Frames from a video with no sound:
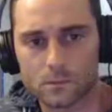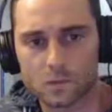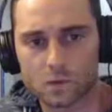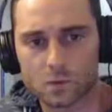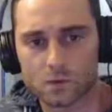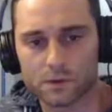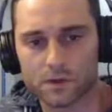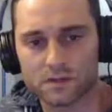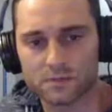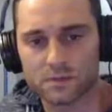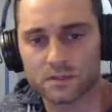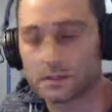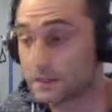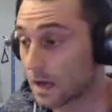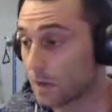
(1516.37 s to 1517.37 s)
Well, he has me
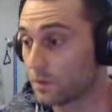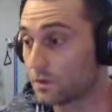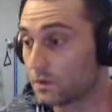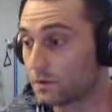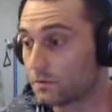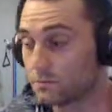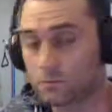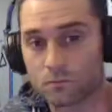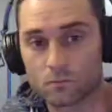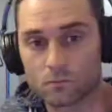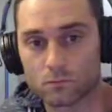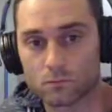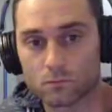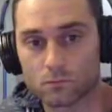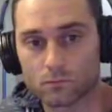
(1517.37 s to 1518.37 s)
dominated.
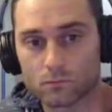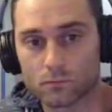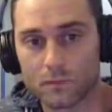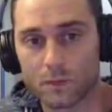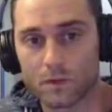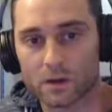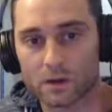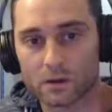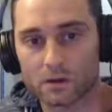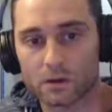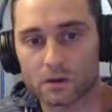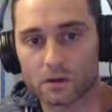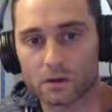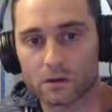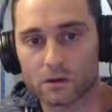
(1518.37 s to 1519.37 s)
Maybe I can get
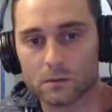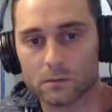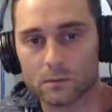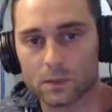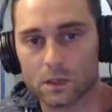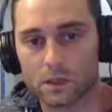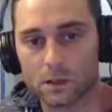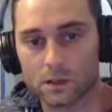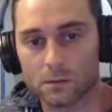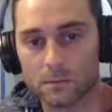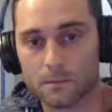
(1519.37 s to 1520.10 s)
lucky on him. King.